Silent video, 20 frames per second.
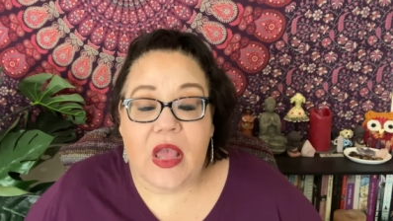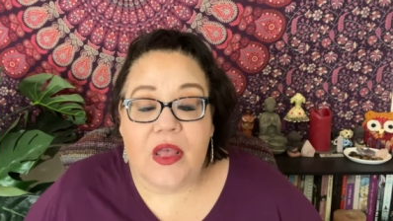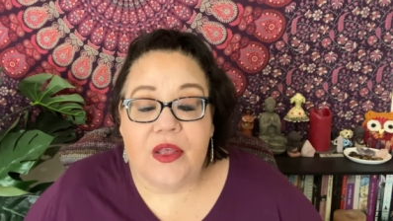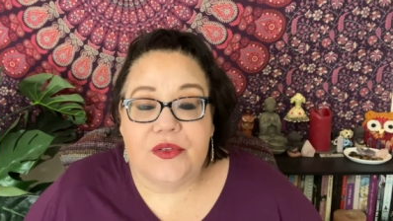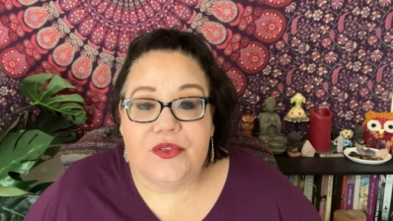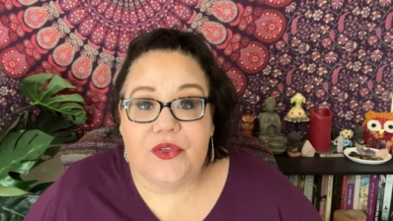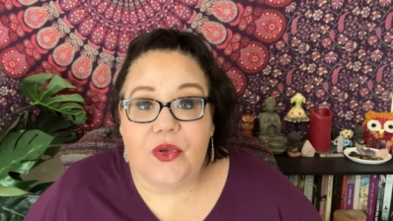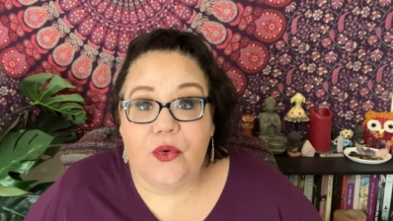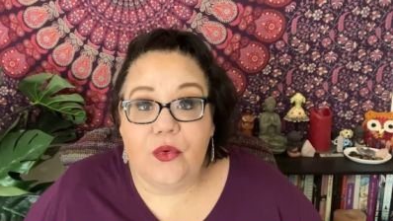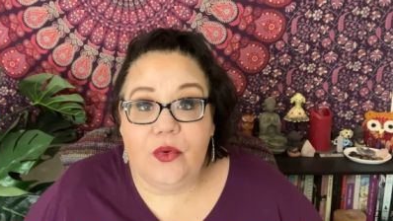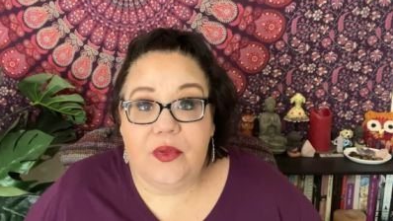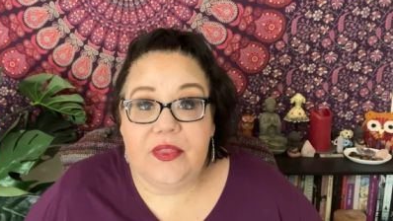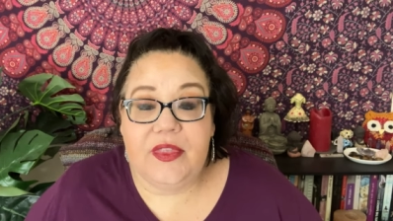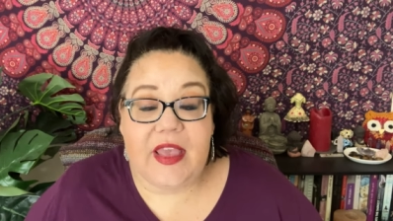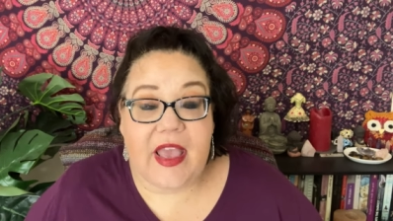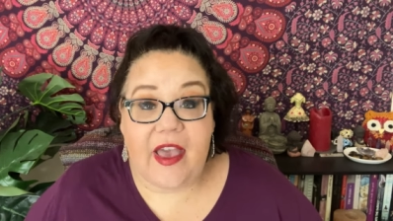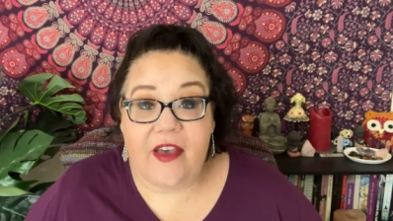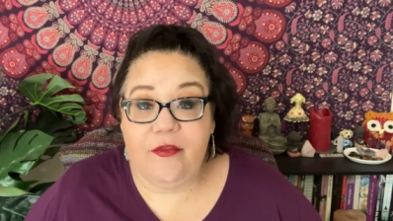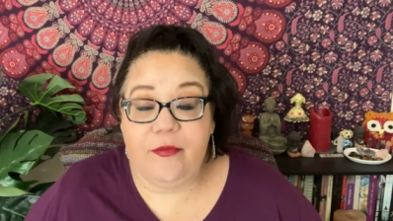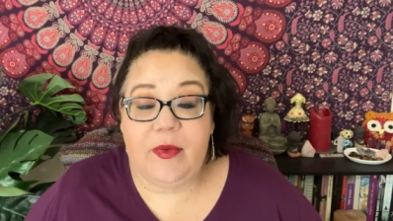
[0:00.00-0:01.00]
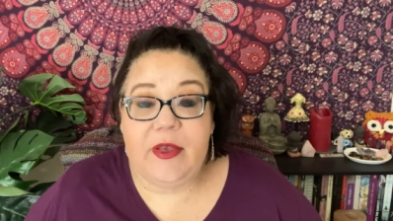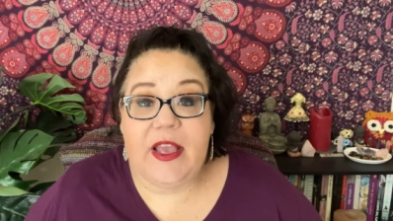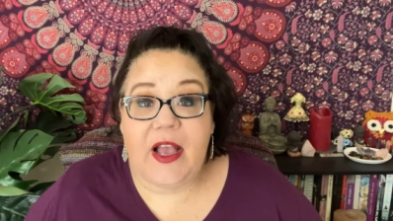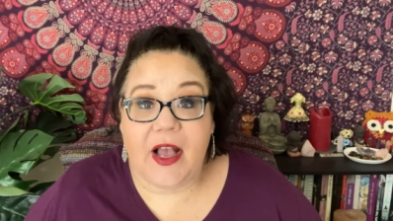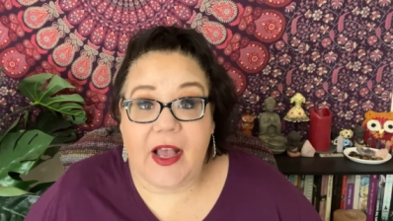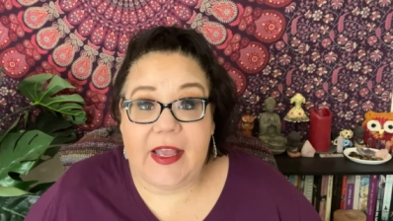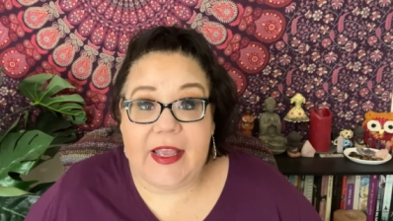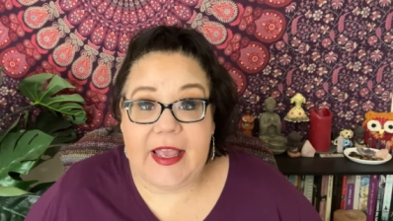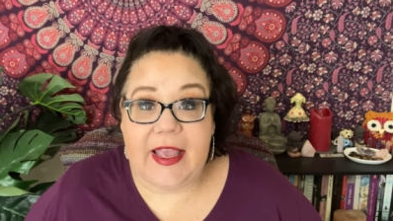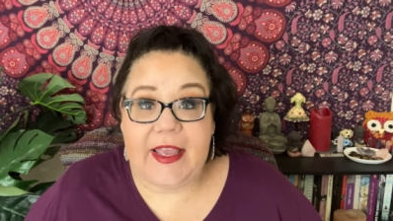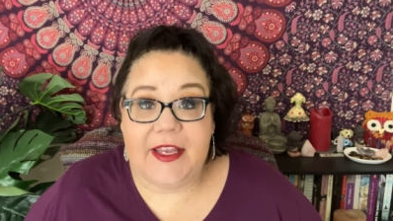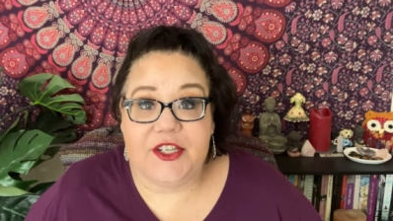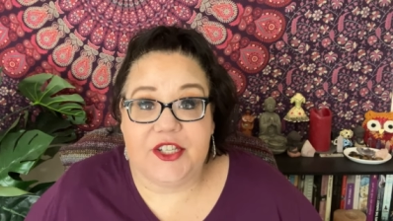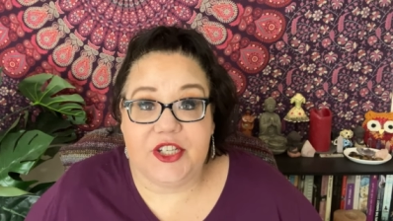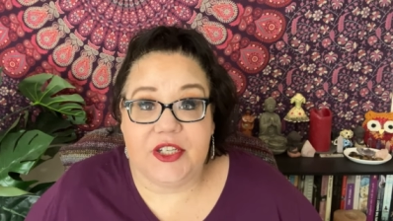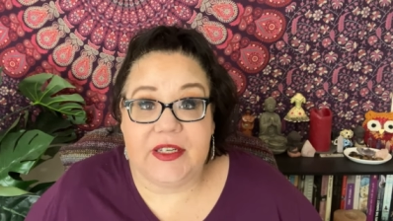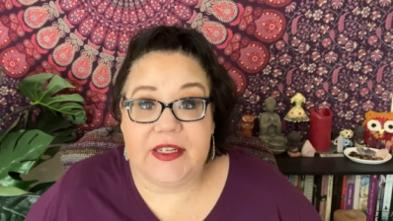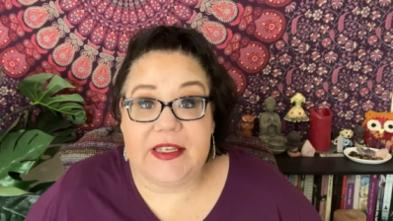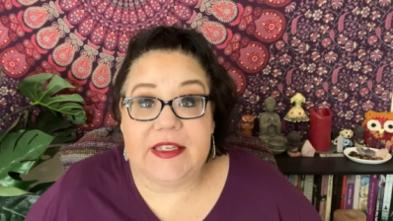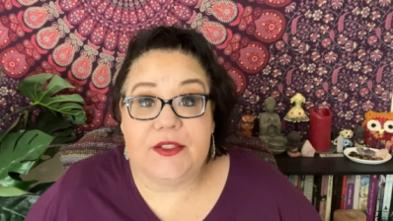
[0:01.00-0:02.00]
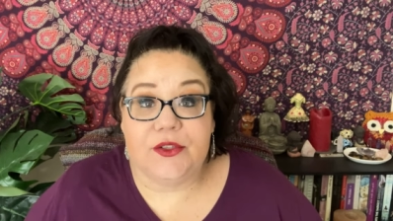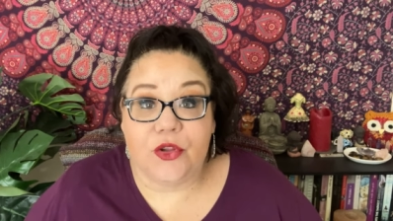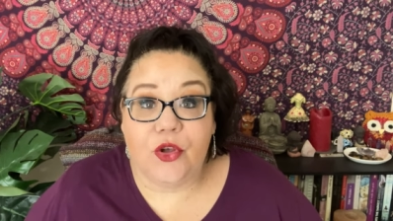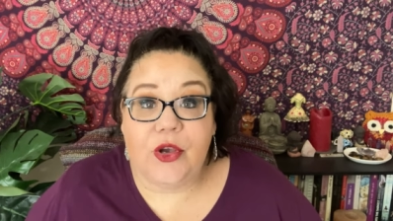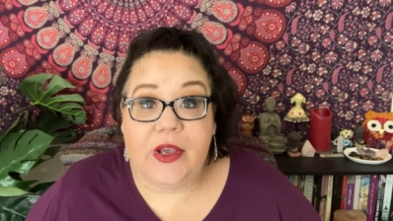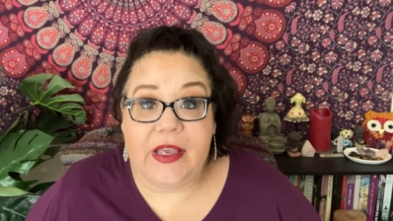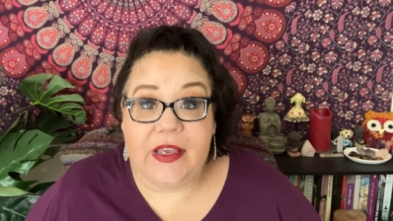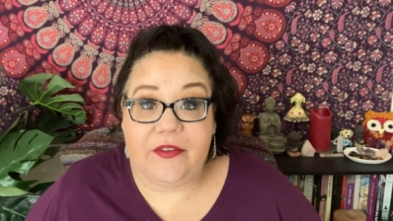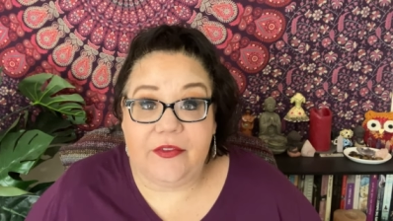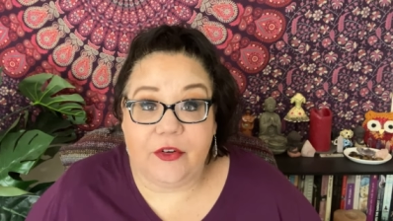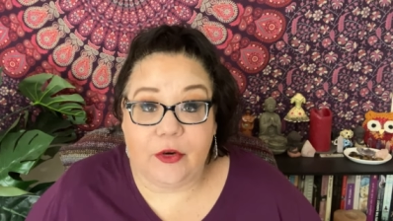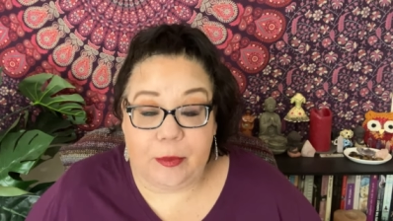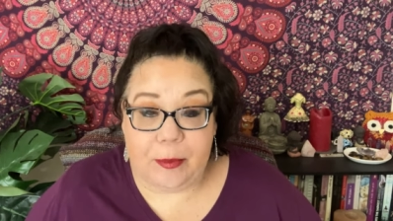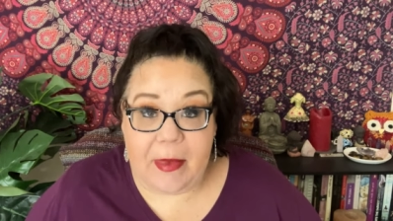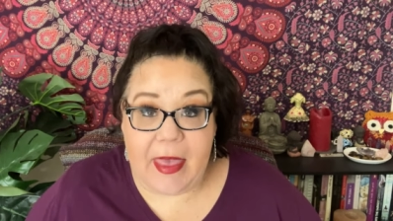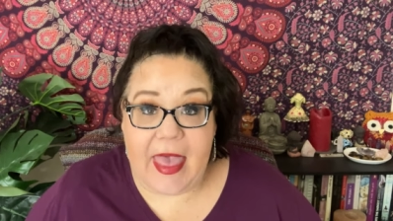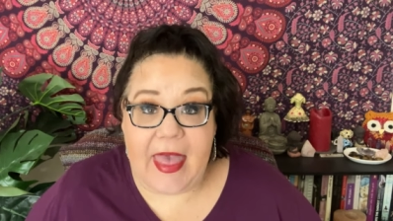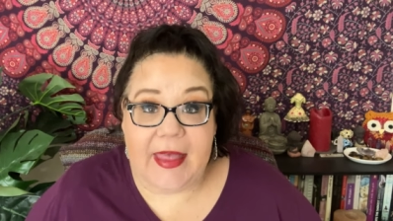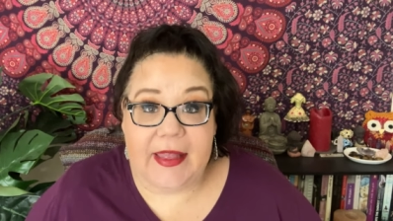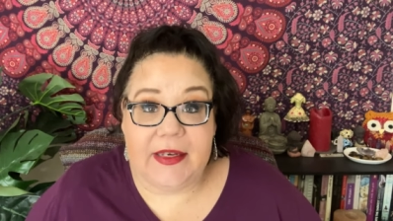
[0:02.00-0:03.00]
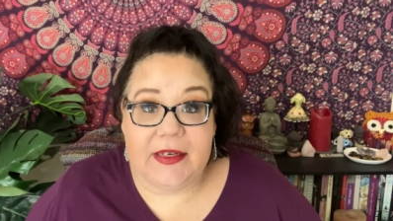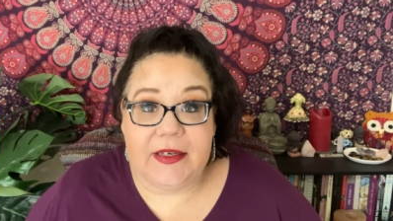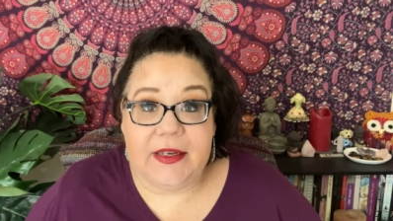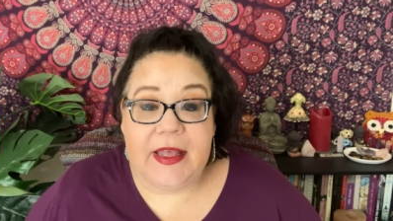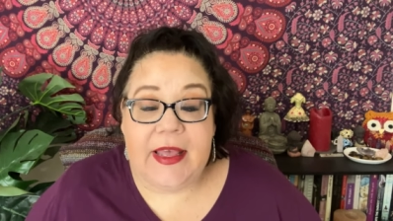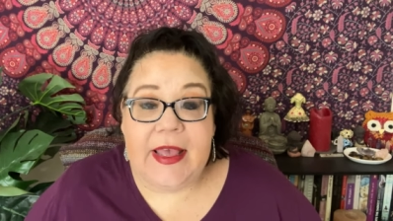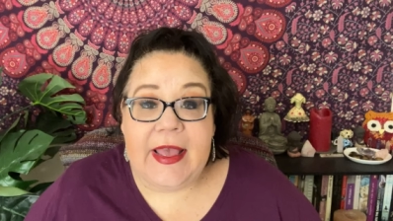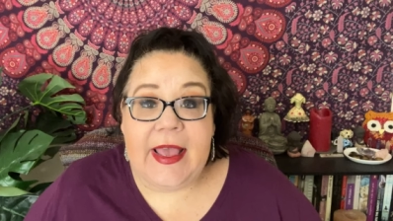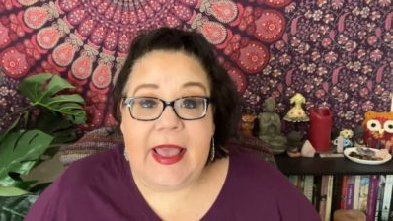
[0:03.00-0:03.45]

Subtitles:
So the FBI agent is looking for Ben,